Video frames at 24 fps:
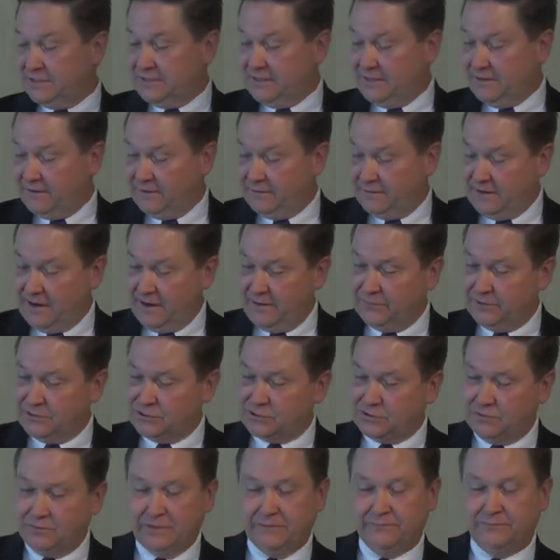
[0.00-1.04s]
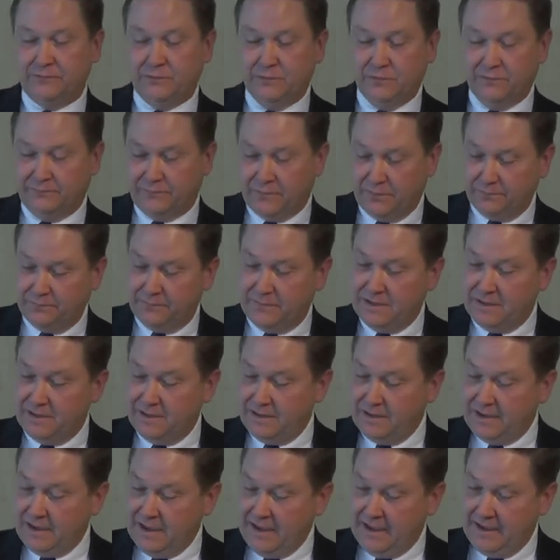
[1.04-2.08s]
And here, I want to show you a few of them
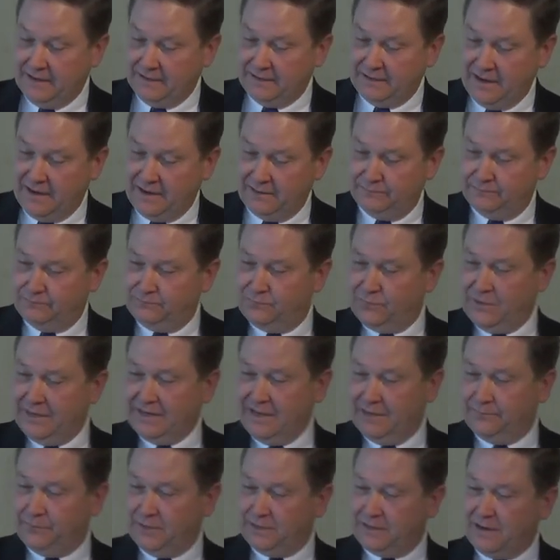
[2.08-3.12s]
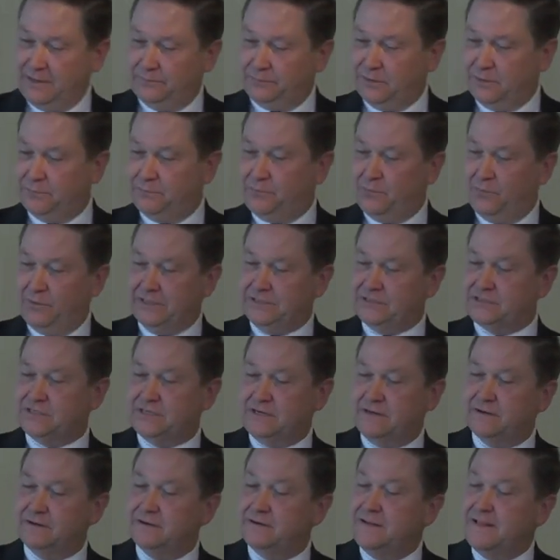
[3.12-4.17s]
and bring up a couple of points
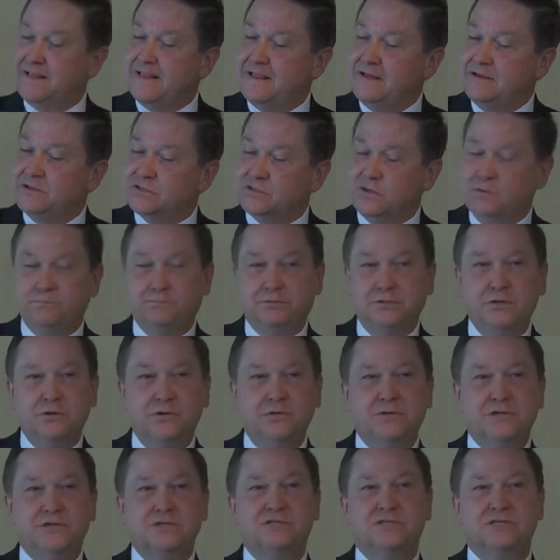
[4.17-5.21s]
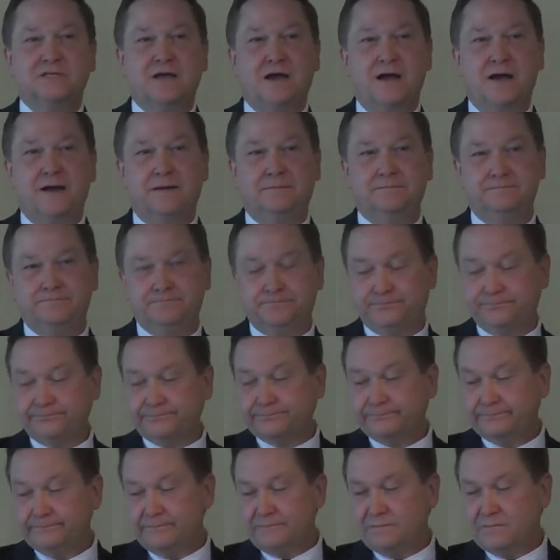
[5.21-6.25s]
here. So blue is
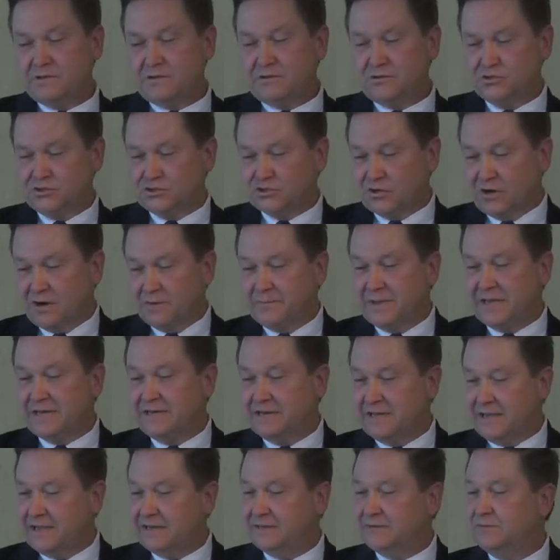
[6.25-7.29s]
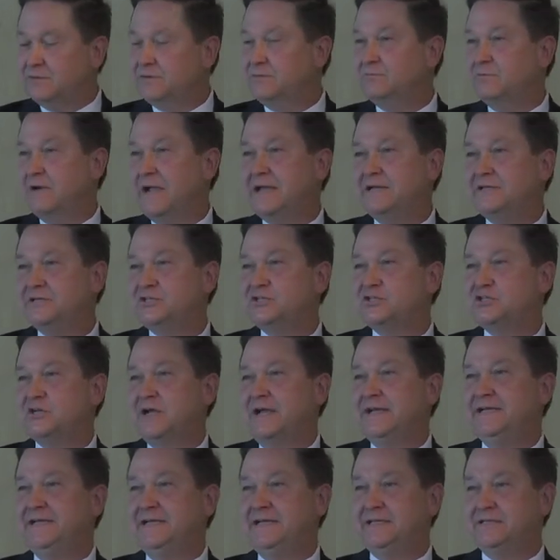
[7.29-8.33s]
German and red is
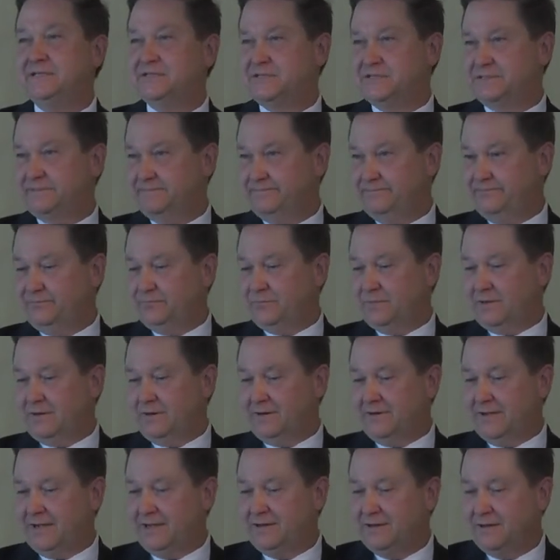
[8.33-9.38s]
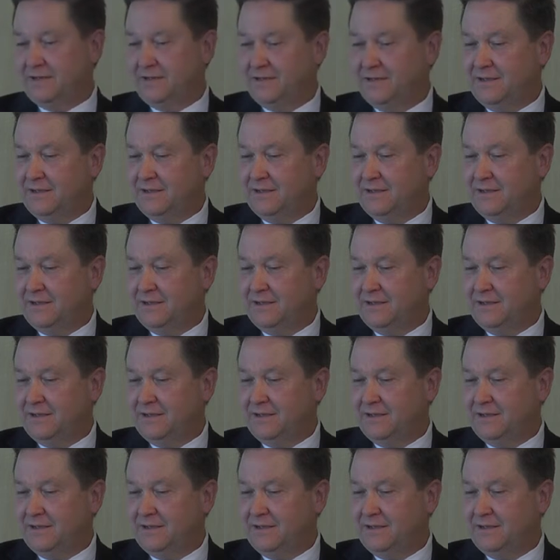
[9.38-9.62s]
Chinese, all right?